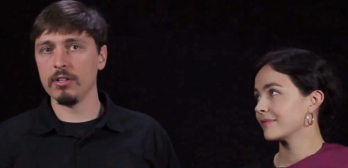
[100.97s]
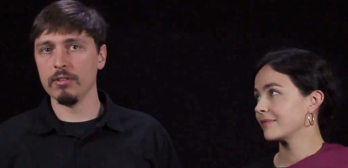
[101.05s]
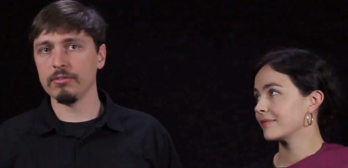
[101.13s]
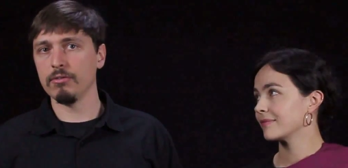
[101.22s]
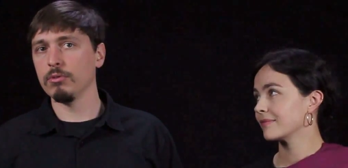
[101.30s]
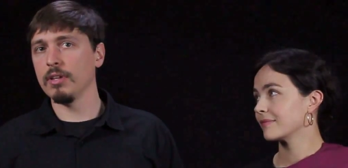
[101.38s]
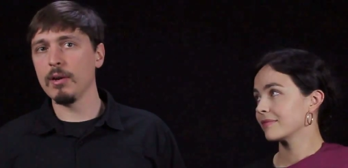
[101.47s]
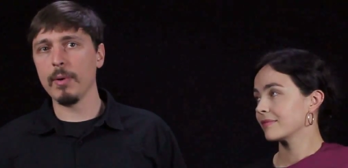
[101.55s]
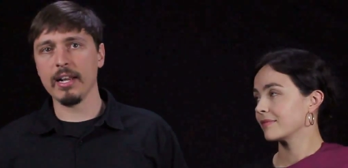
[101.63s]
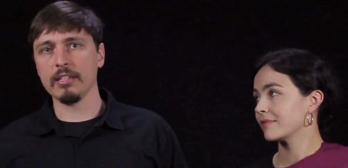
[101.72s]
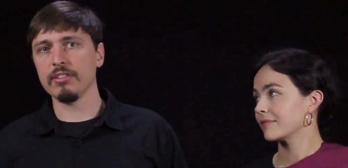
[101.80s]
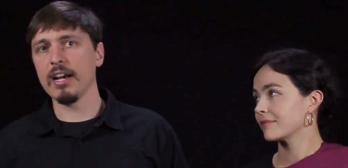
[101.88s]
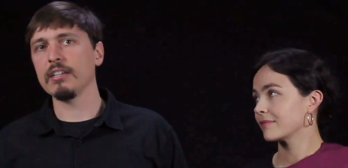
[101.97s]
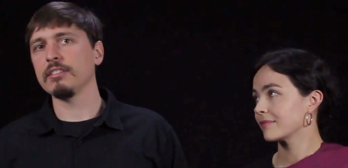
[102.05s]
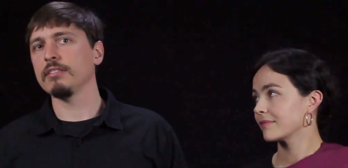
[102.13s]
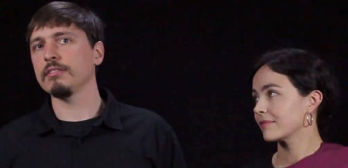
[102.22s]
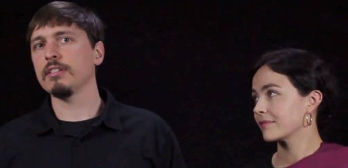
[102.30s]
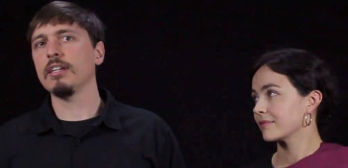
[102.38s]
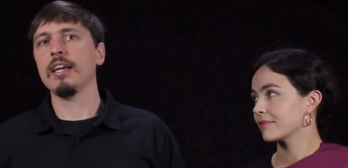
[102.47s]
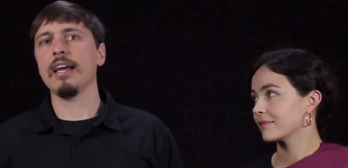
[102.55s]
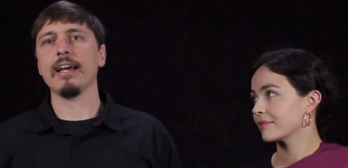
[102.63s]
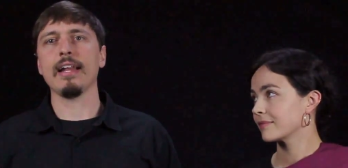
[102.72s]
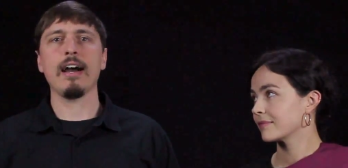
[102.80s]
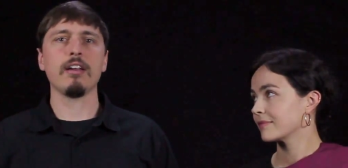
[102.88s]
Speaker 1: use through lightweighting strategies
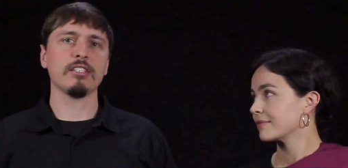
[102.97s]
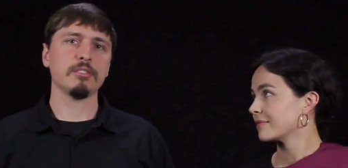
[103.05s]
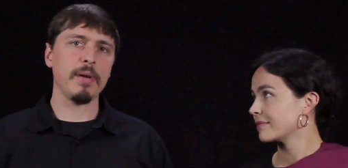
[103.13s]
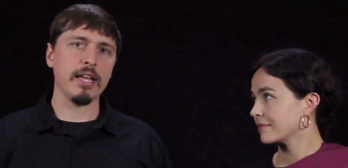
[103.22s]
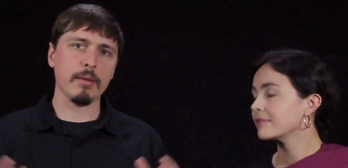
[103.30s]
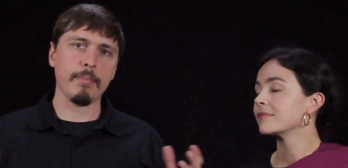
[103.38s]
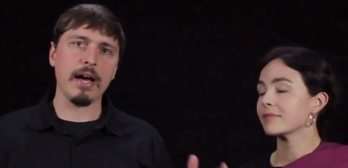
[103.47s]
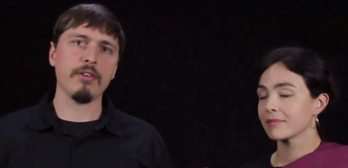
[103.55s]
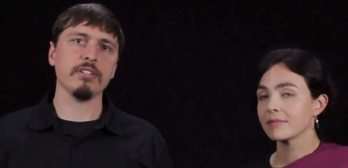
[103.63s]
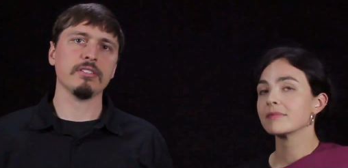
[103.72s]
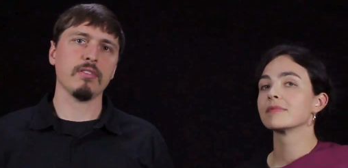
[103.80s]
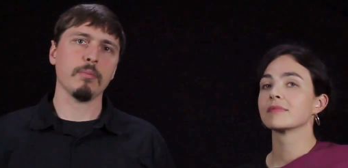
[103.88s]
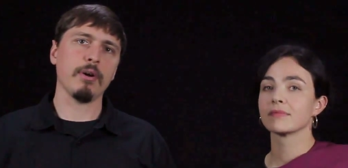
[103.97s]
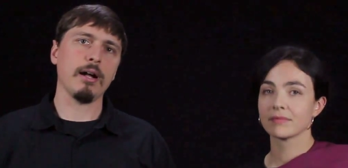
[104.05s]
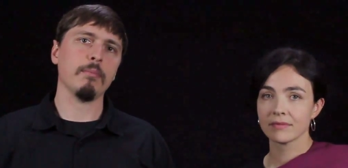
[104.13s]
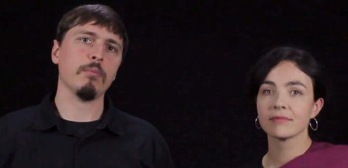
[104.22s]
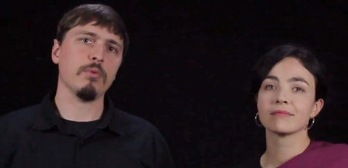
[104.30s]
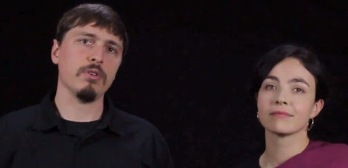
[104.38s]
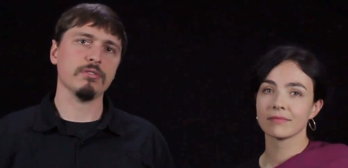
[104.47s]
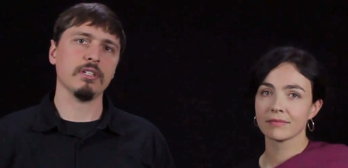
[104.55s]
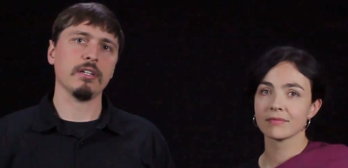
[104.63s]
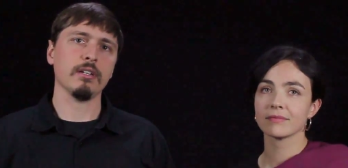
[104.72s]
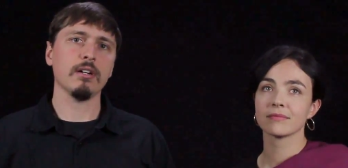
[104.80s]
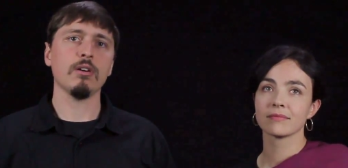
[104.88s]
and how to expand the boundaries of the problem
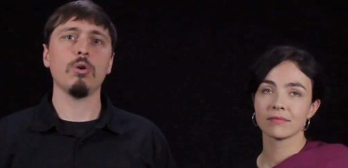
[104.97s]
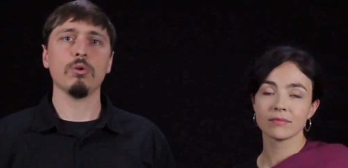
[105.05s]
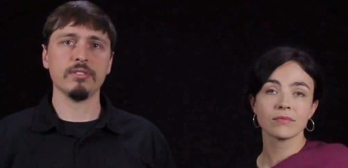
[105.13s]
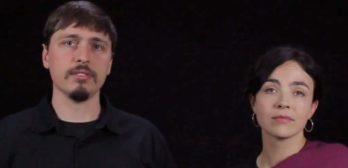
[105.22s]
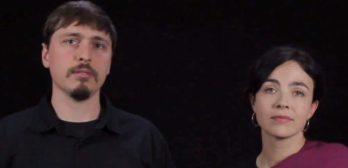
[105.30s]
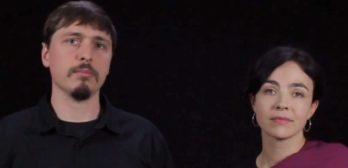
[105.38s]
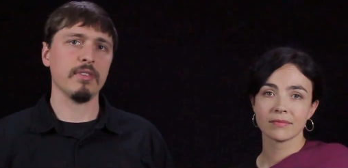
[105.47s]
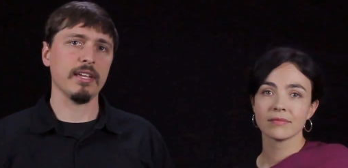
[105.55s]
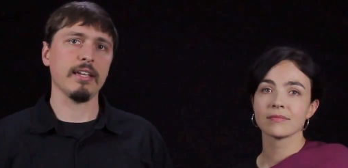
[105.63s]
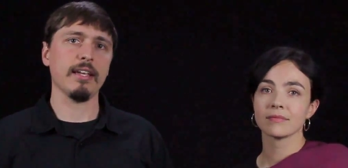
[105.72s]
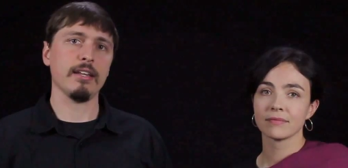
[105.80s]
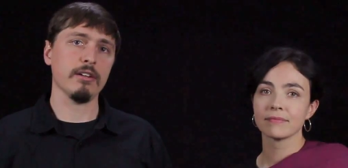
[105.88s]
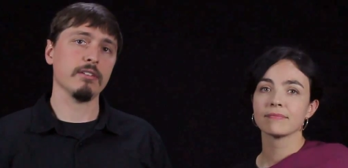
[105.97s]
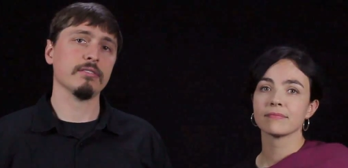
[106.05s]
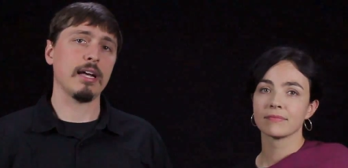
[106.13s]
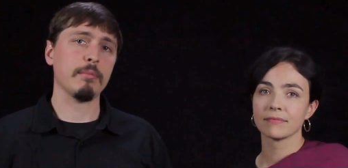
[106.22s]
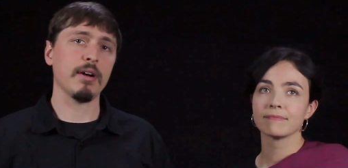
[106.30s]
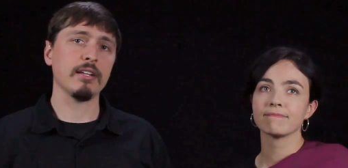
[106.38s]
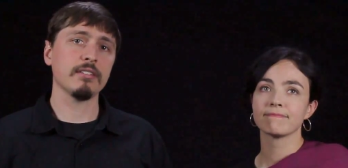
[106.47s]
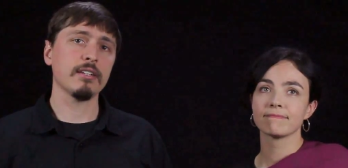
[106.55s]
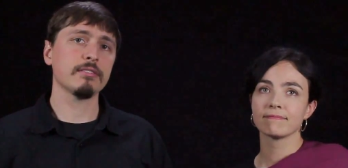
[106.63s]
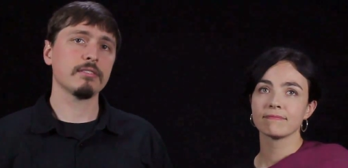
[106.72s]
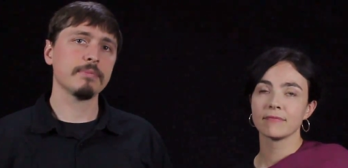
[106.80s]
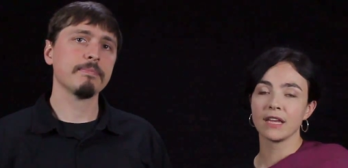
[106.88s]
using whole system thinking in your design
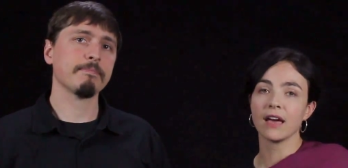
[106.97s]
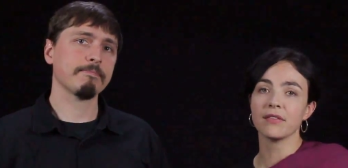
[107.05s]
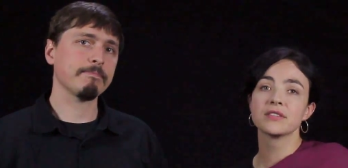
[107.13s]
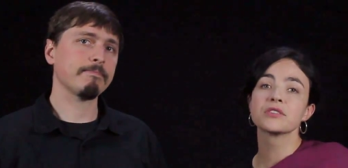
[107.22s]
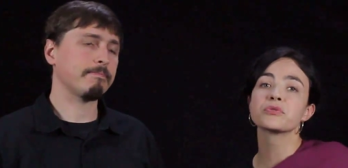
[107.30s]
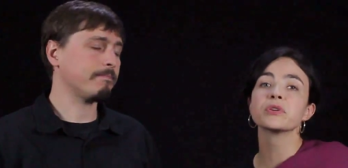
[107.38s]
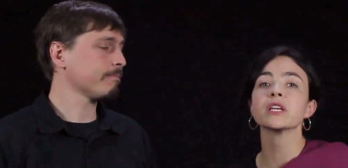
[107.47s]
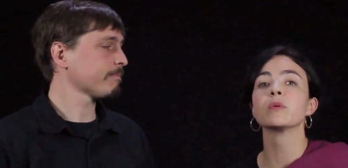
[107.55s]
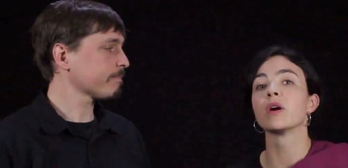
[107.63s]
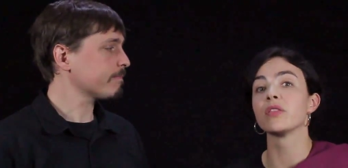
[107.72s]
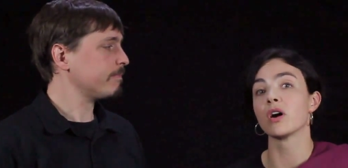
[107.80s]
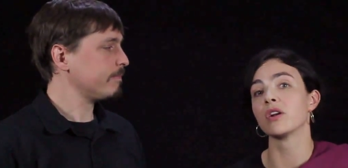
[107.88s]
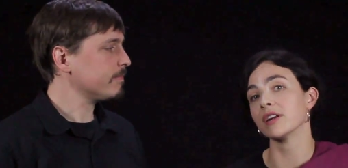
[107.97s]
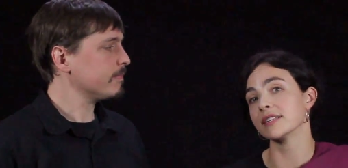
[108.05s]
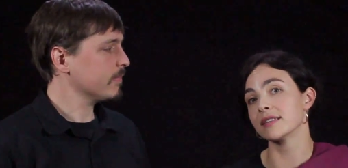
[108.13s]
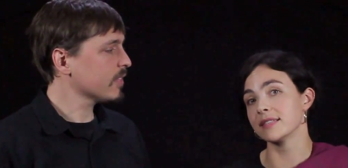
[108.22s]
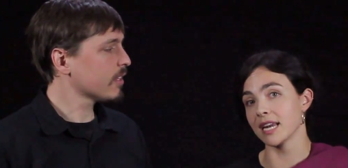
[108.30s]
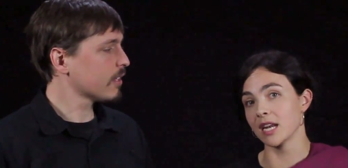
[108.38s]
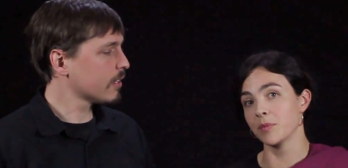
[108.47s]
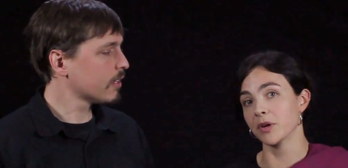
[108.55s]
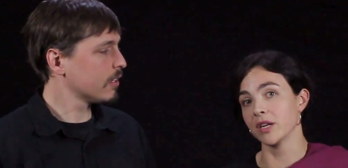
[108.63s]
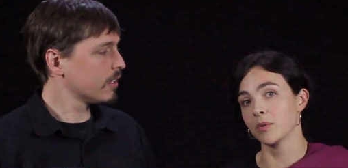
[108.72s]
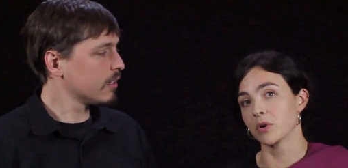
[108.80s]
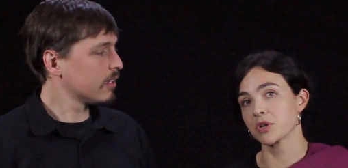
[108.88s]
process.
Speaker 2: Yeah, this is really where the Autodesk
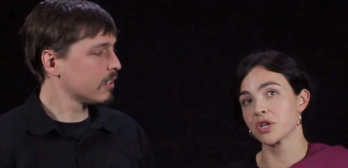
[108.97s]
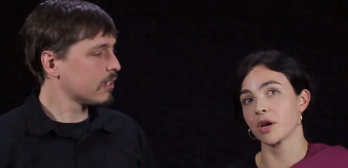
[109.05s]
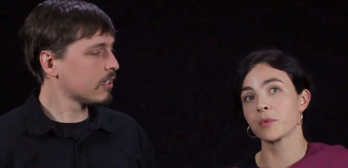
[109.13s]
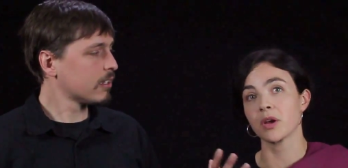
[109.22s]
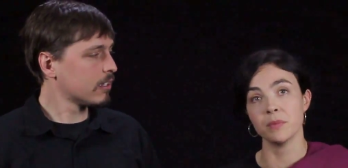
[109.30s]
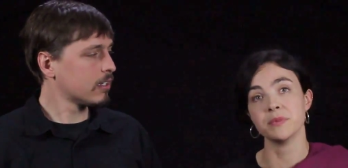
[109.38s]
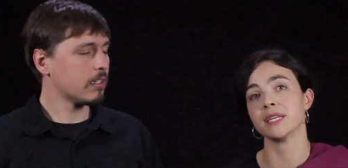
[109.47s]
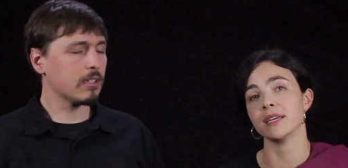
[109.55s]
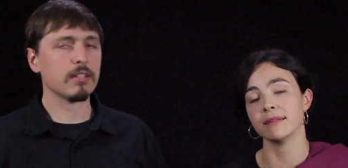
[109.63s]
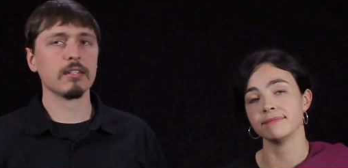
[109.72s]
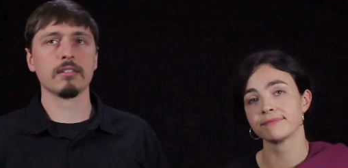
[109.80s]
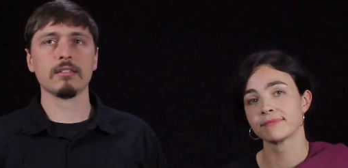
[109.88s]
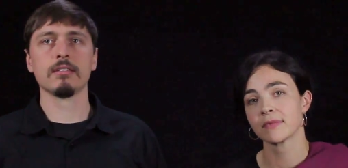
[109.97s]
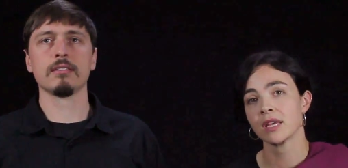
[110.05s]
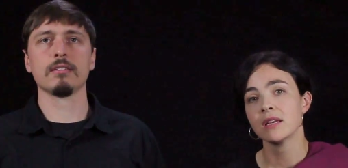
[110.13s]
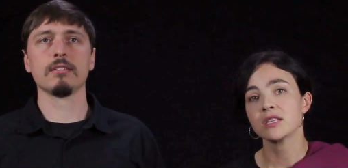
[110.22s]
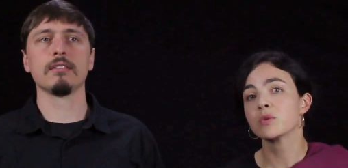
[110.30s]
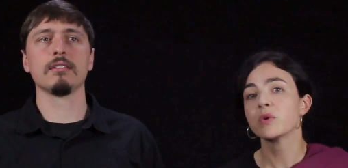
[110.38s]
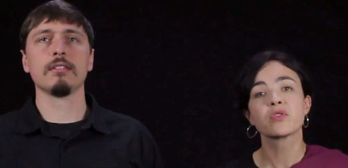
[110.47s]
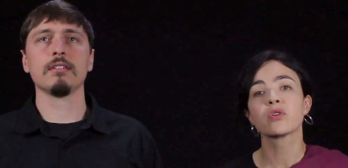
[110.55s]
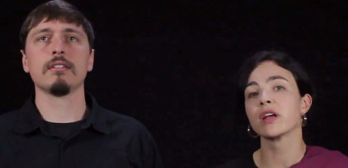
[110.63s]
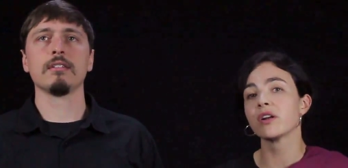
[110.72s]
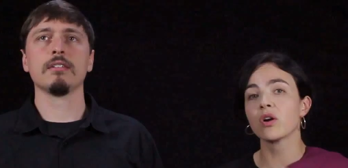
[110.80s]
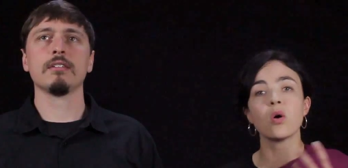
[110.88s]
Sustainability Workshop comes in. So we
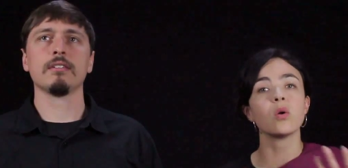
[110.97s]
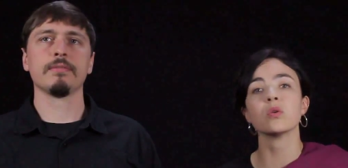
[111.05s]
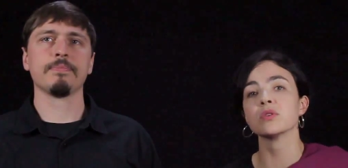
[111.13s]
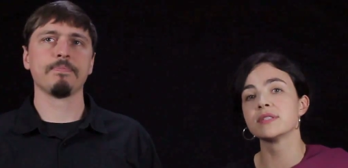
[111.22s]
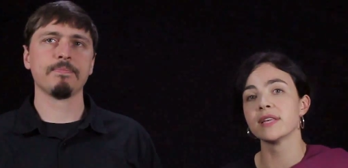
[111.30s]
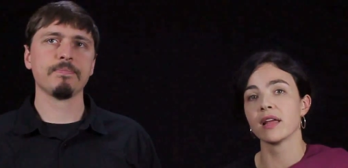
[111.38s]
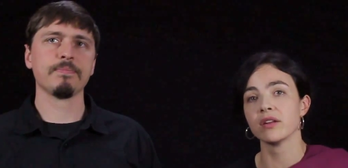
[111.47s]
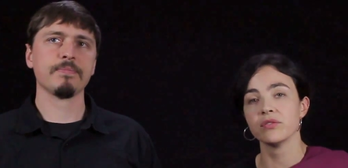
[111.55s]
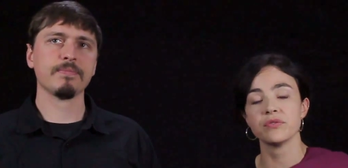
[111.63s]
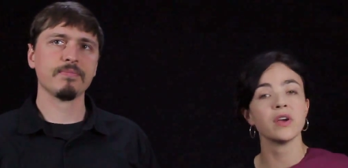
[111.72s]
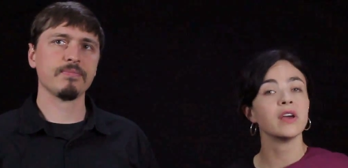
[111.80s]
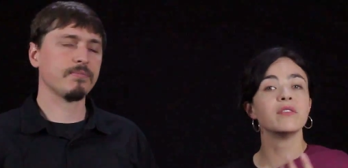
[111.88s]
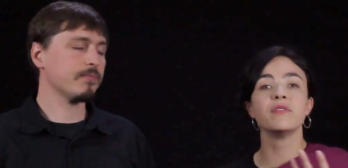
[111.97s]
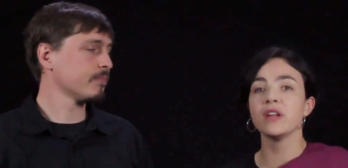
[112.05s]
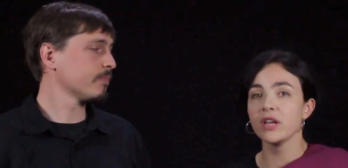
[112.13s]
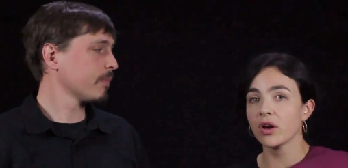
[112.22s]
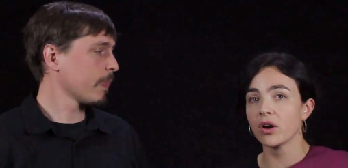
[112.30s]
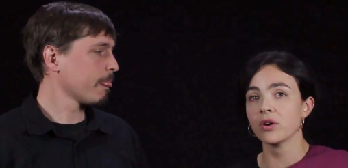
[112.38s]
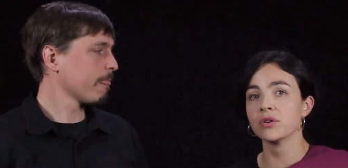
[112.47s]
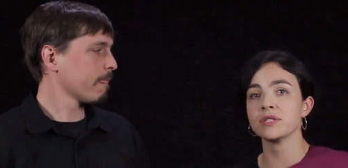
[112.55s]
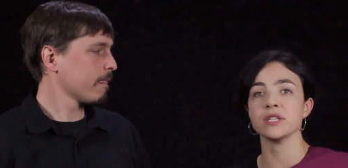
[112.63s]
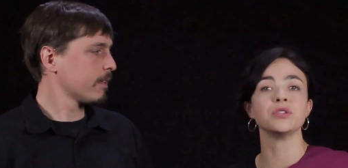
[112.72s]
created a whole set of videos and